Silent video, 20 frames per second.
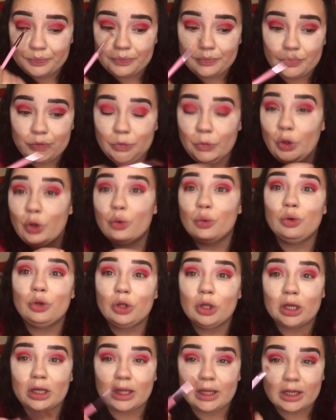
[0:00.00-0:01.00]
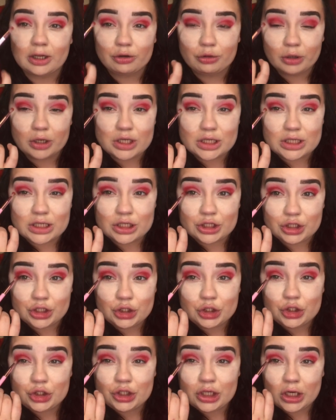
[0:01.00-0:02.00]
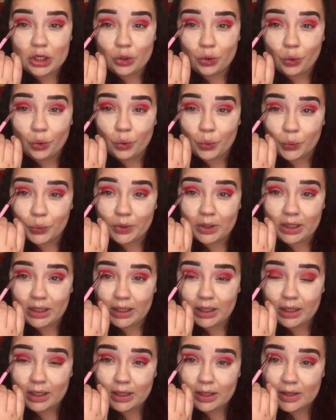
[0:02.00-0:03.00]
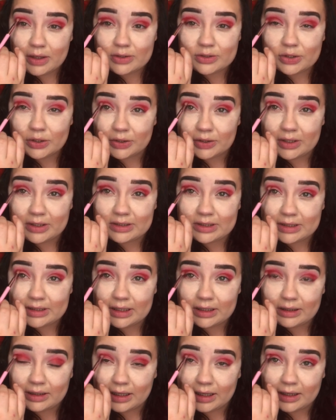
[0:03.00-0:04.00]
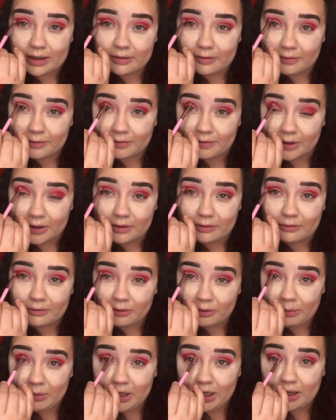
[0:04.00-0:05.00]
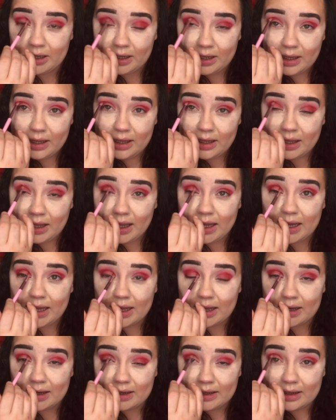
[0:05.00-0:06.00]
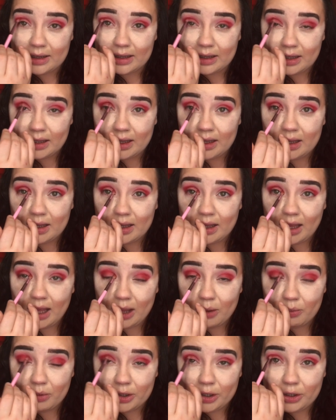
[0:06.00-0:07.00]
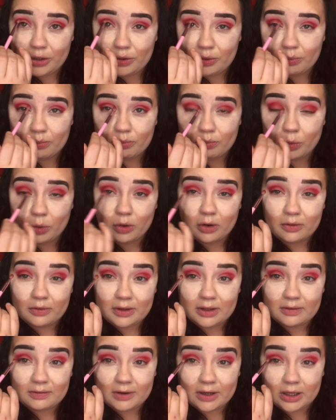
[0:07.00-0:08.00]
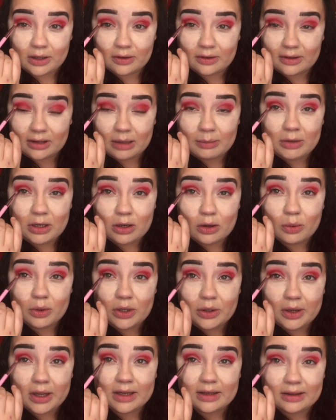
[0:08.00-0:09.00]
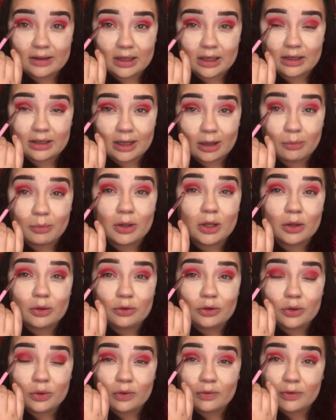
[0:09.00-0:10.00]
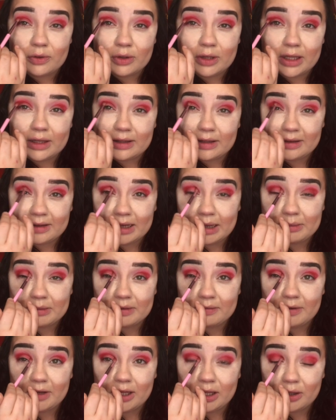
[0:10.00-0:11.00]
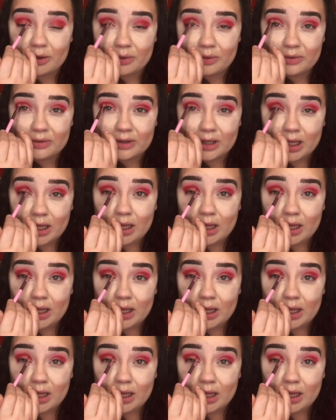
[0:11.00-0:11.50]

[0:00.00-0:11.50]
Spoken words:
nude look, like a transition shade only. So this is a lot of fun for me, and I want to do more of these videos. Let me know what you guys think down below too, if you like these types of videos,